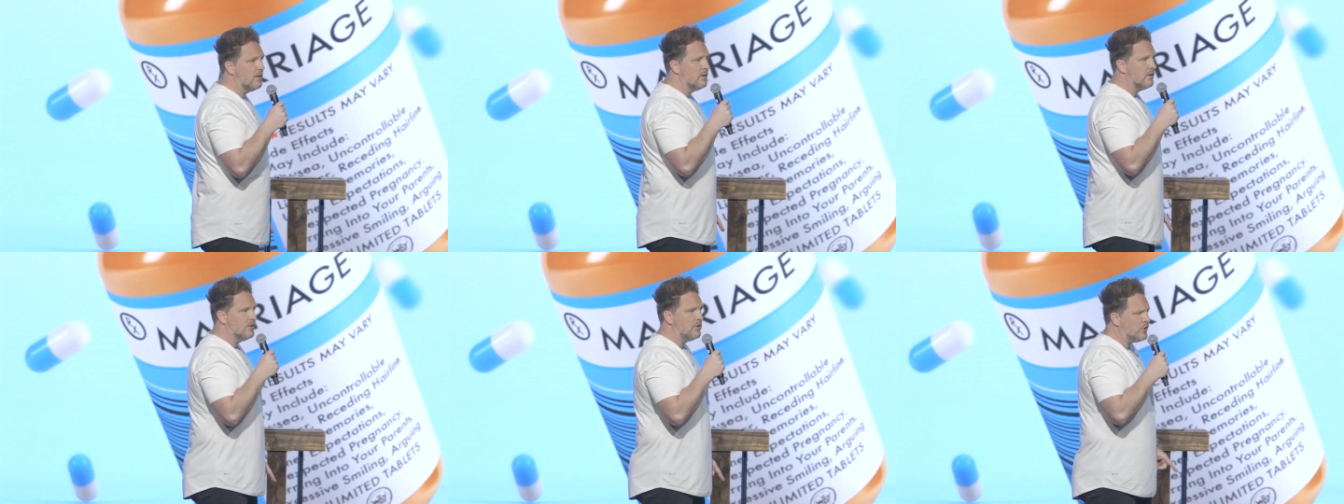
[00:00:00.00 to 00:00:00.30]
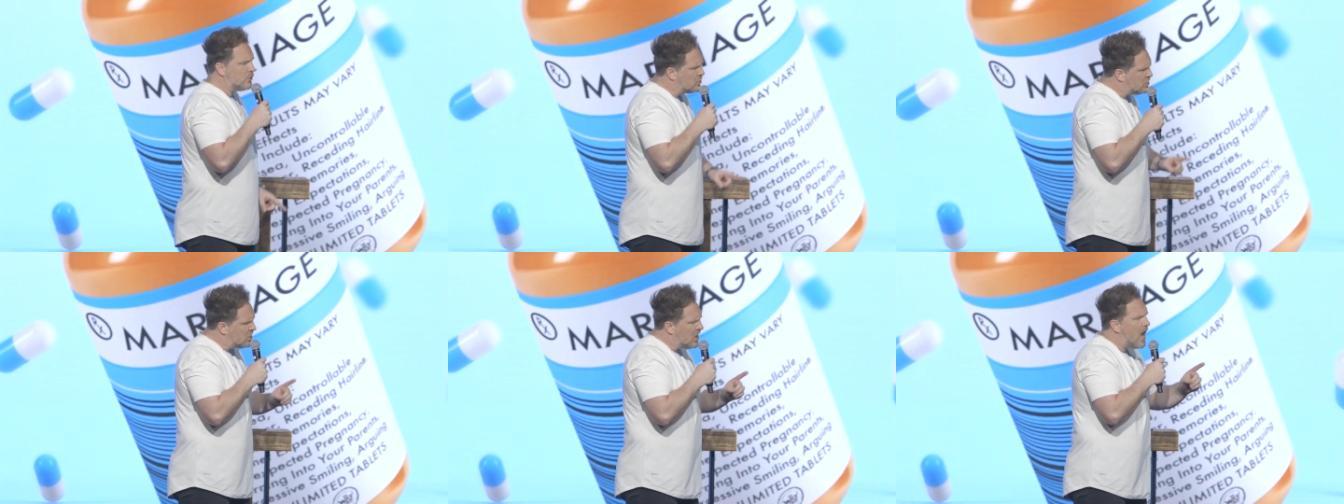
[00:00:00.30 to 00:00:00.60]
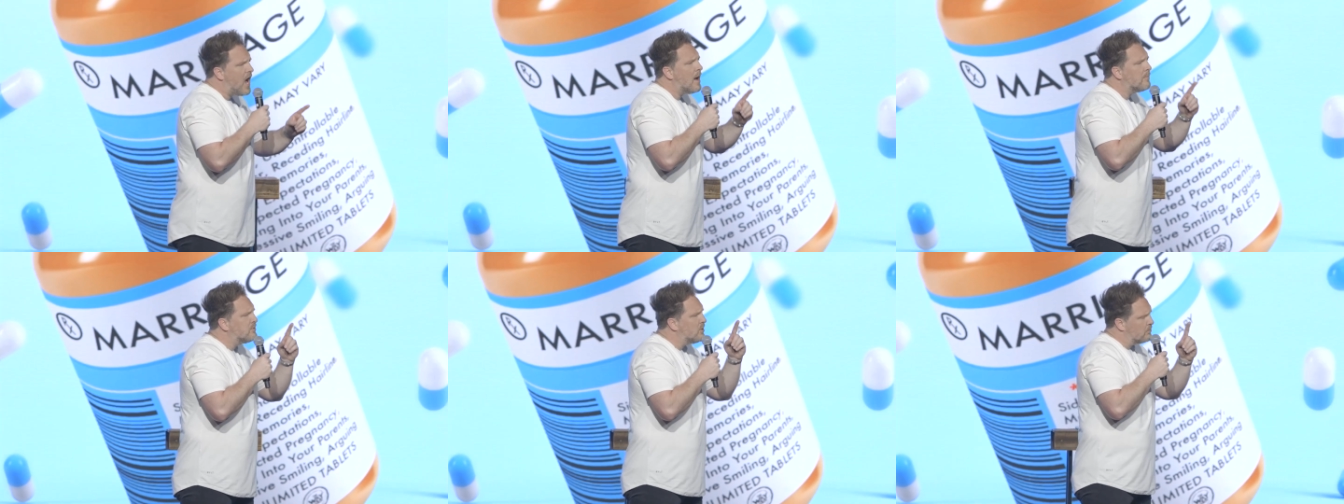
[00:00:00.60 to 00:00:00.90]
Your
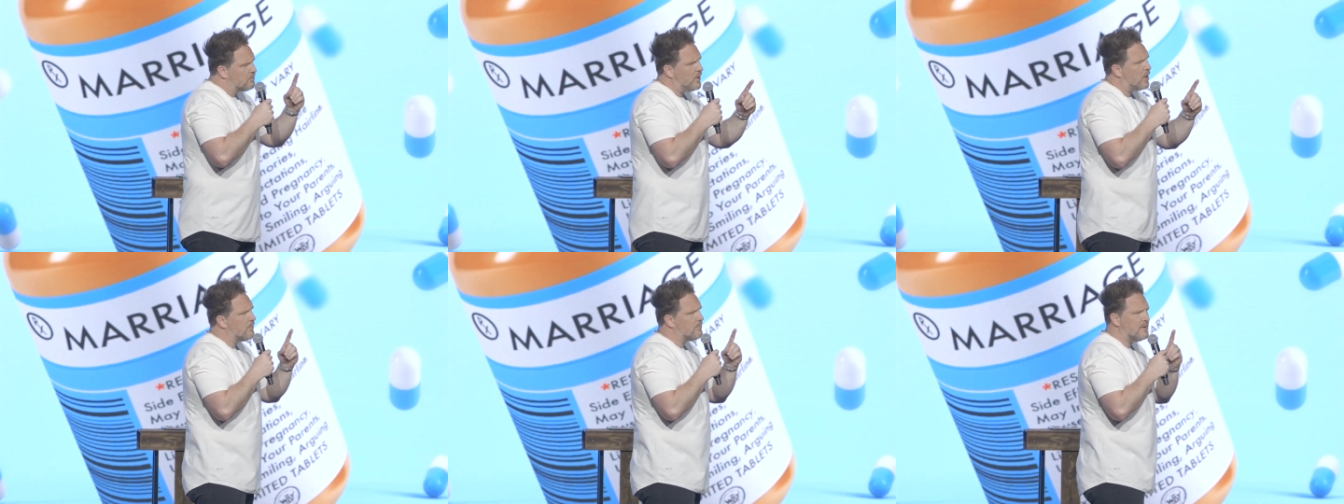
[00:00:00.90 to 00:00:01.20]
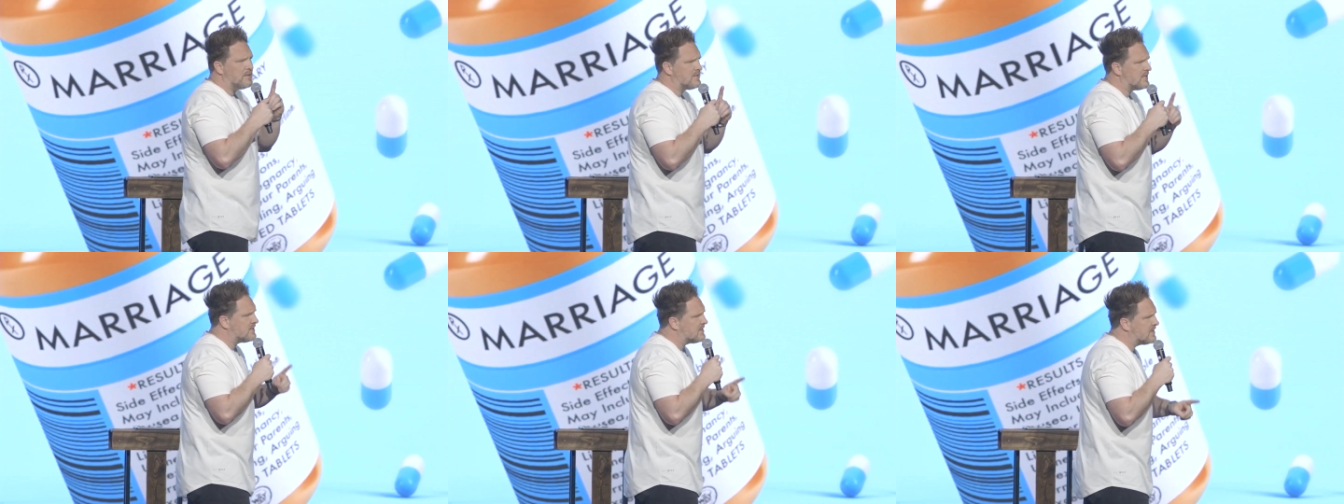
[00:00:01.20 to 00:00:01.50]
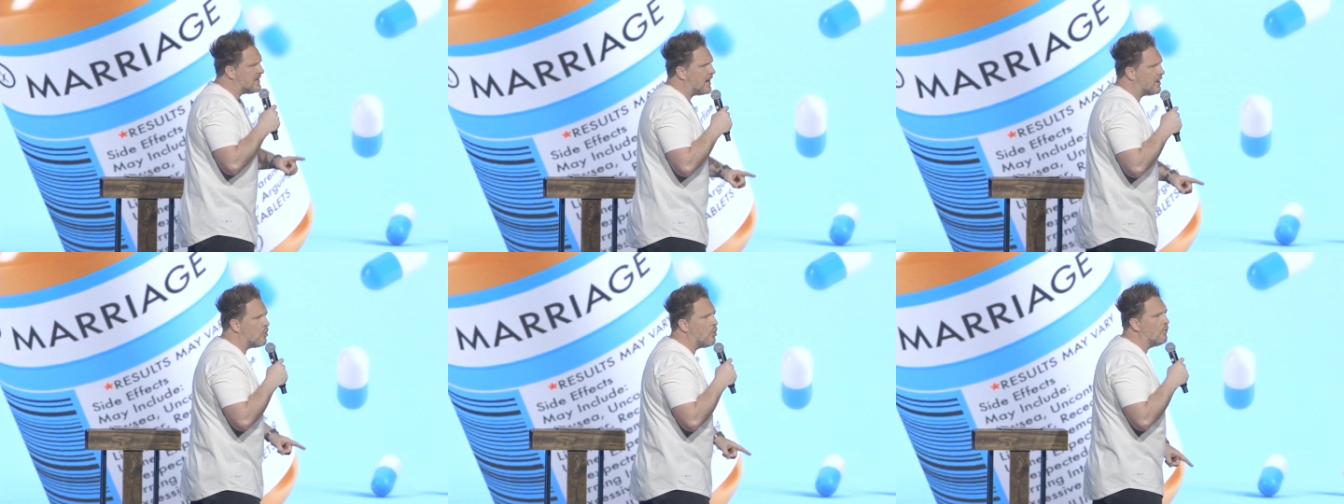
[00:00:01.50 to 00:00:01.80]
job, your purpose, it's
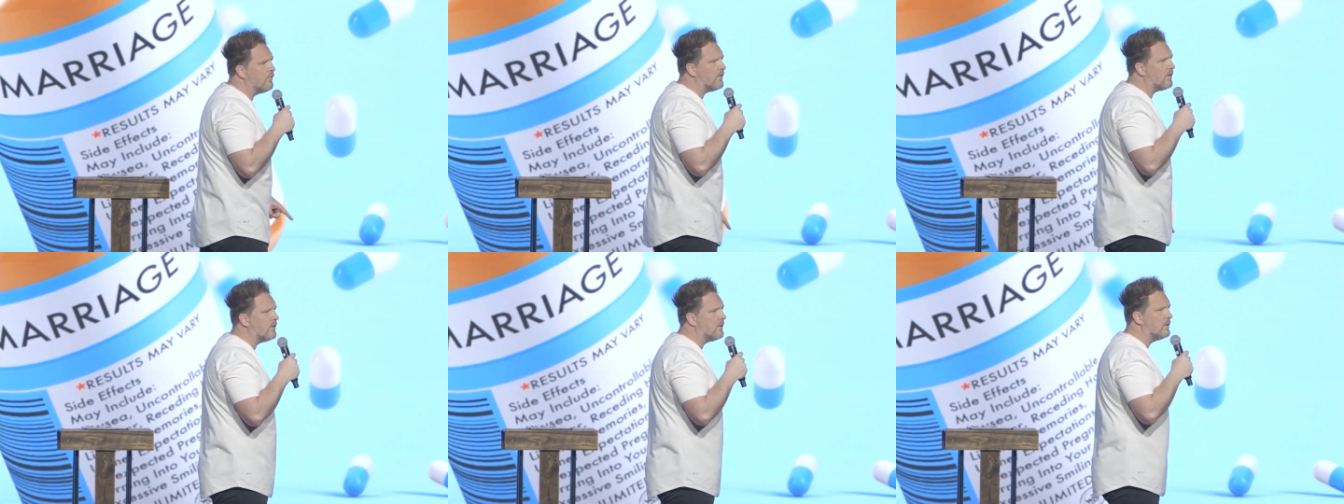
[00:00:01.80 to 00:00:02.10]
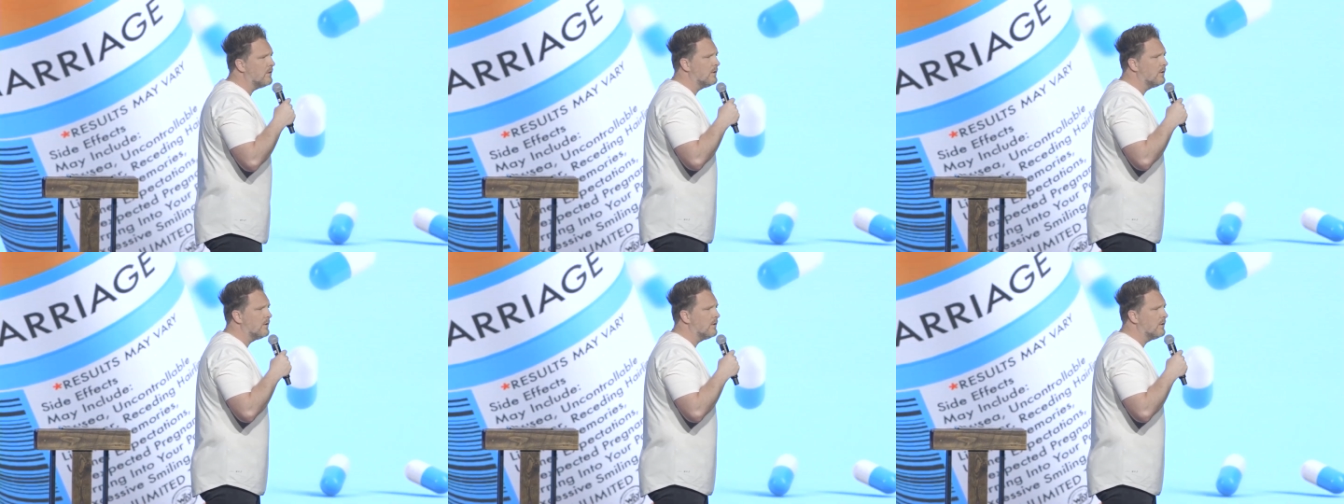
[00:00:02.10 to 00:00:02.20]
not over.